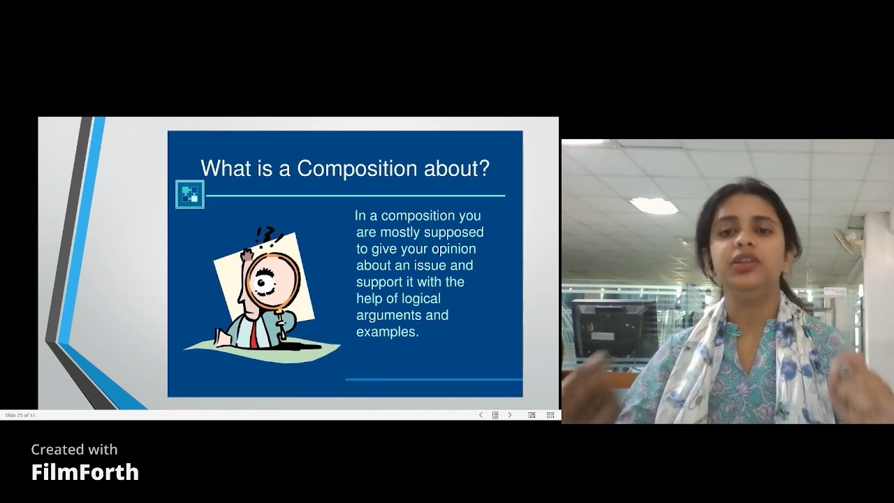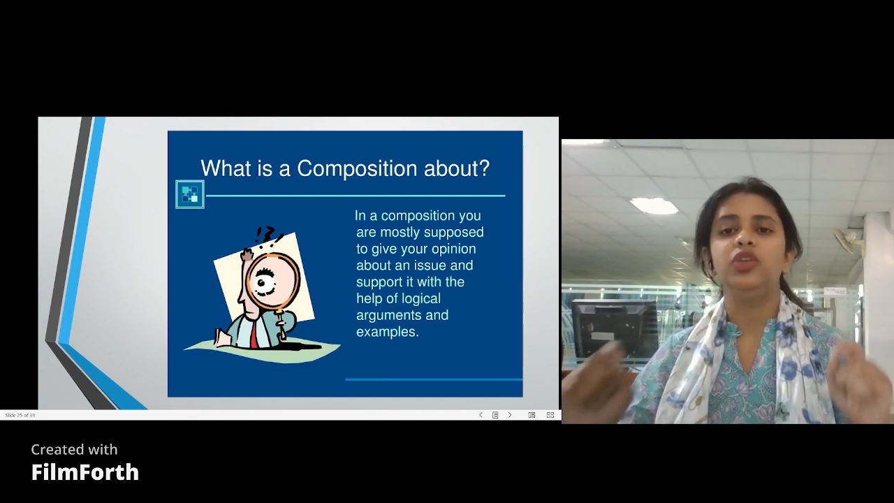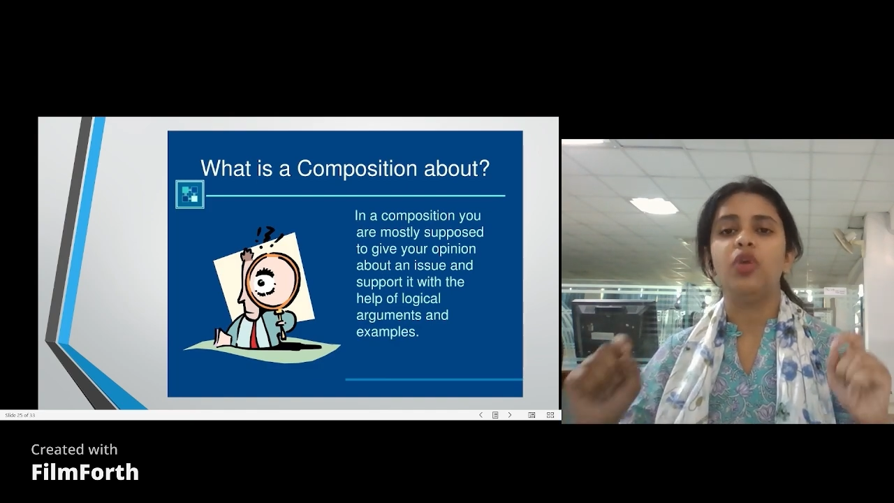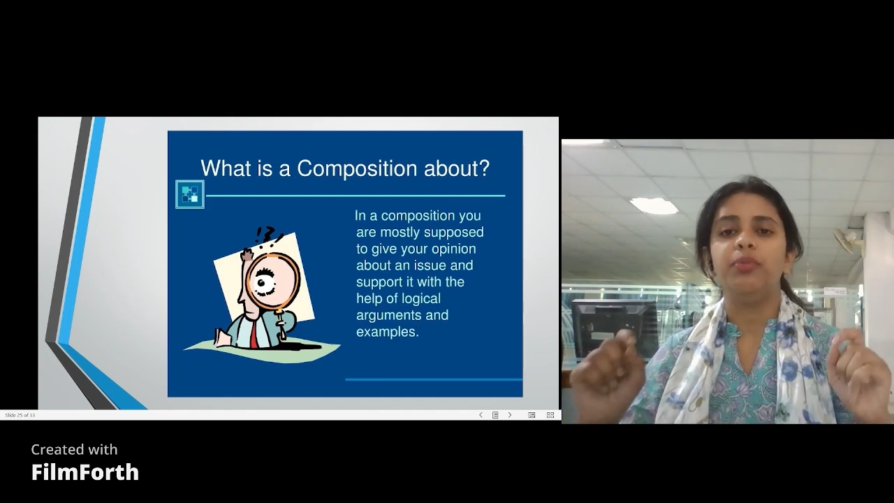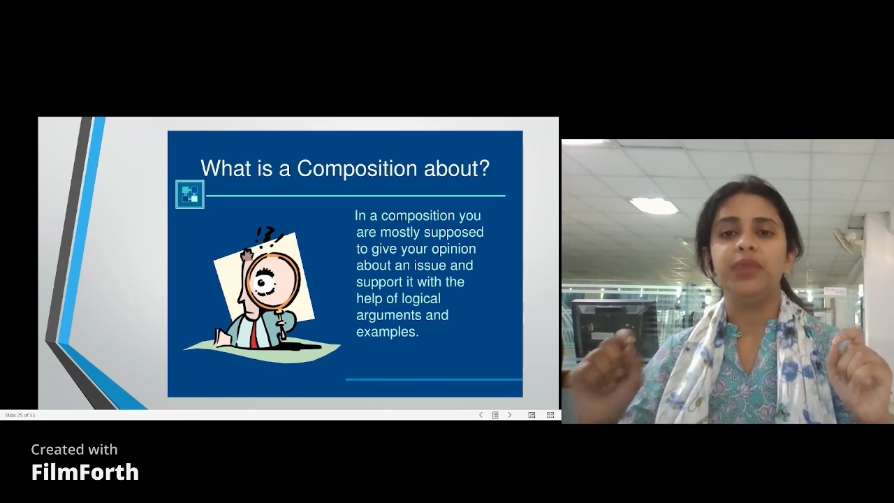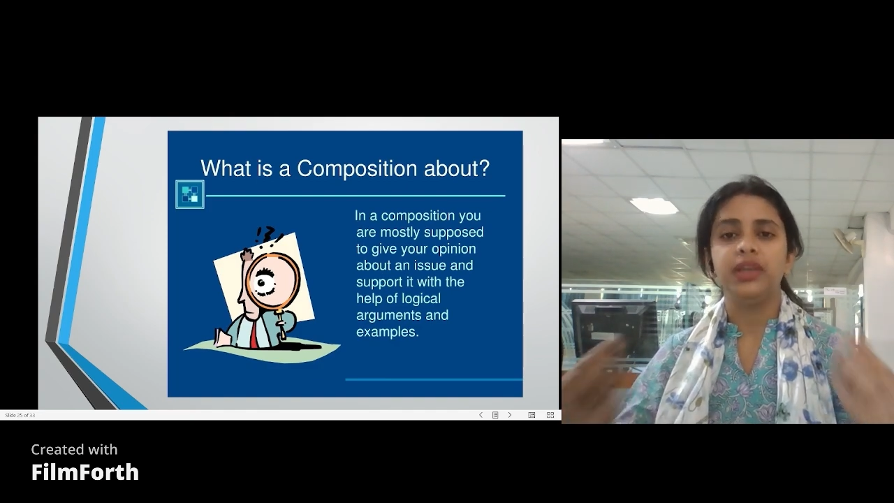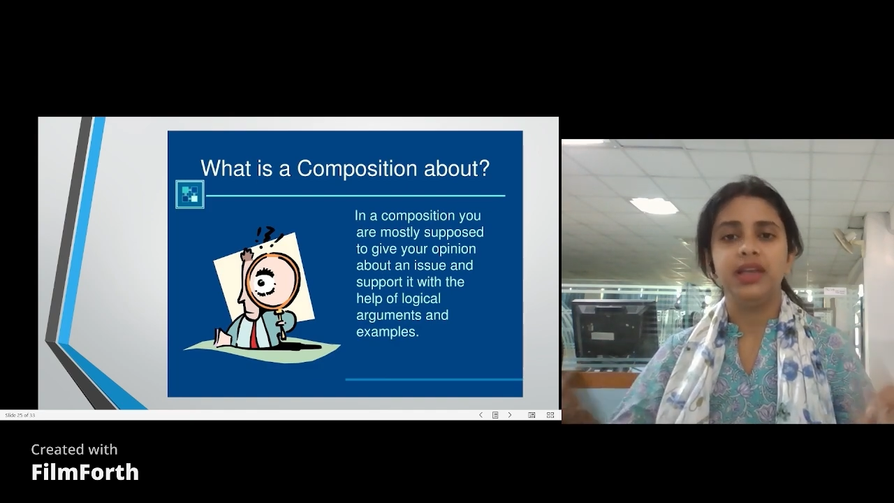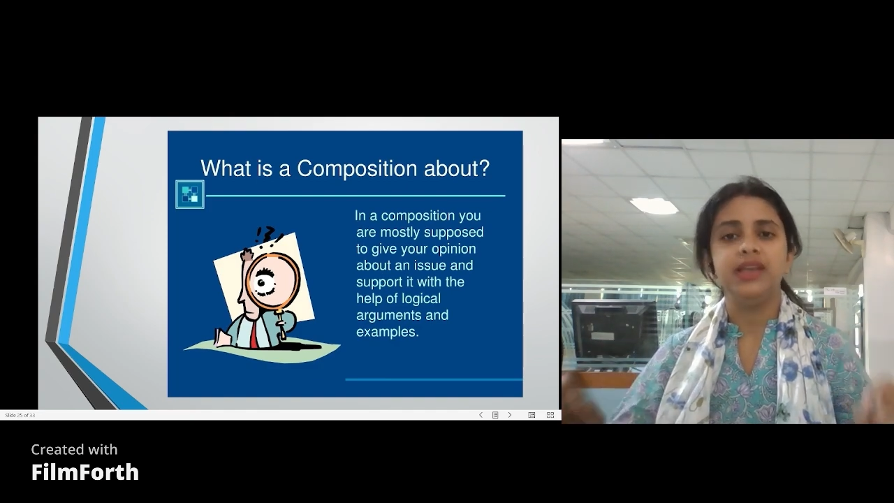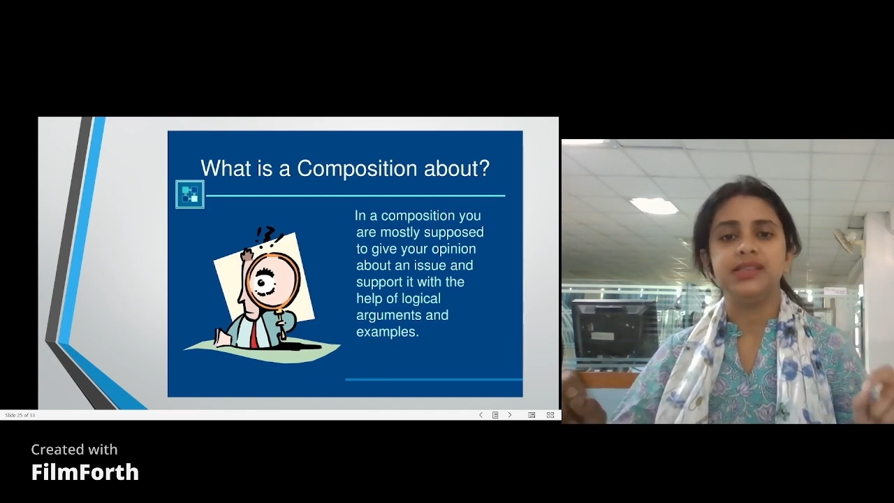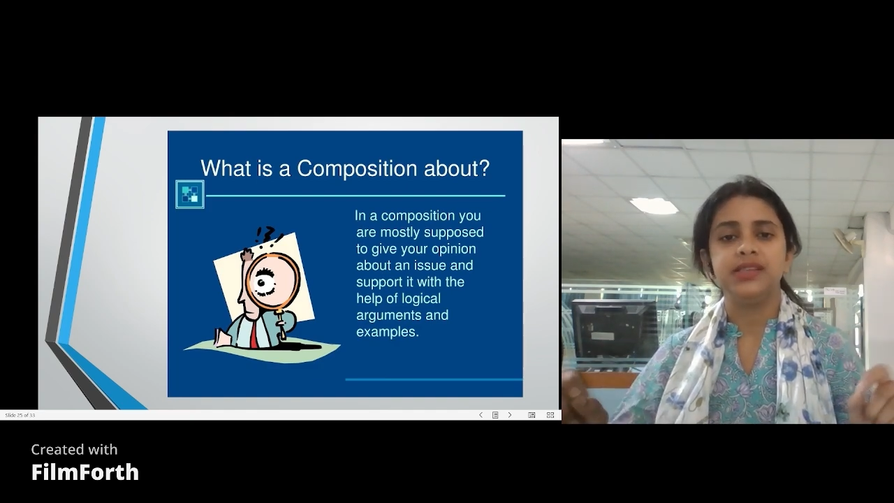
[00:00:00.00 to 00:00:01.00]
the topic
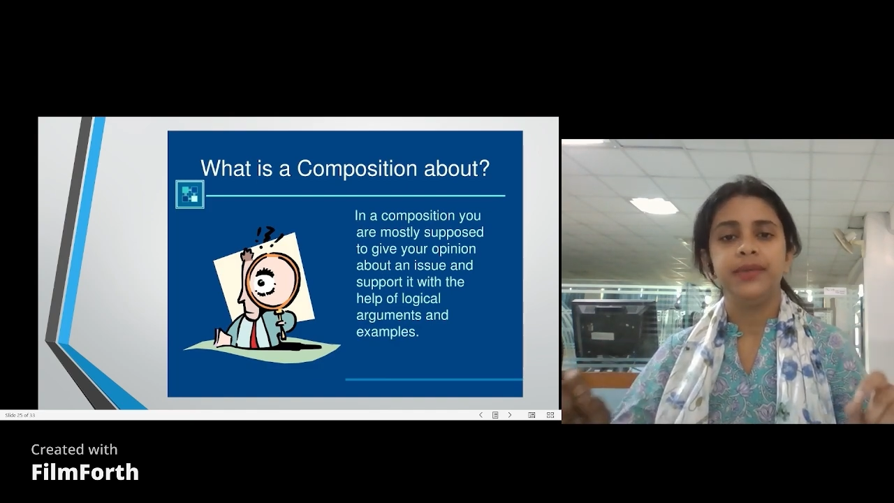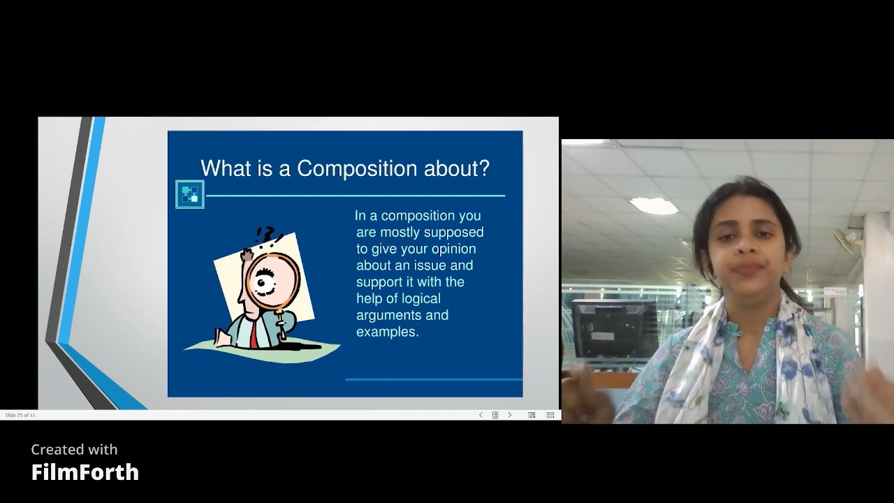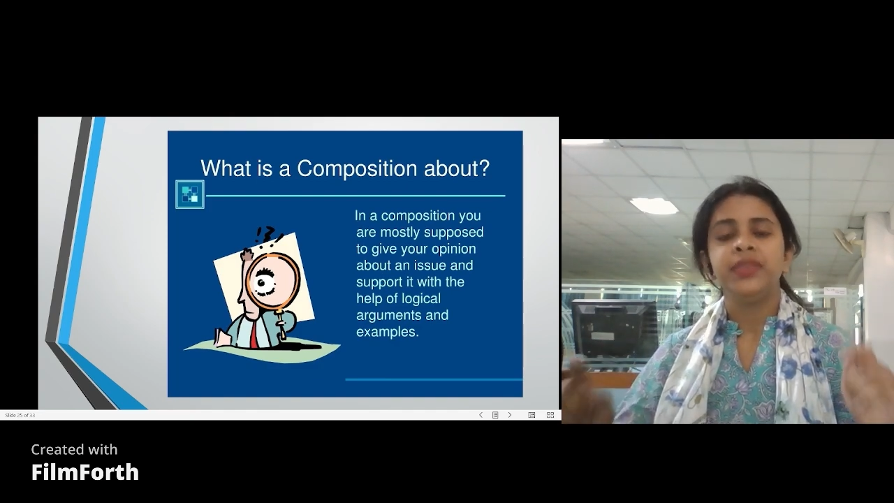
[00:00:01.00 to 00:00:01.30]
is,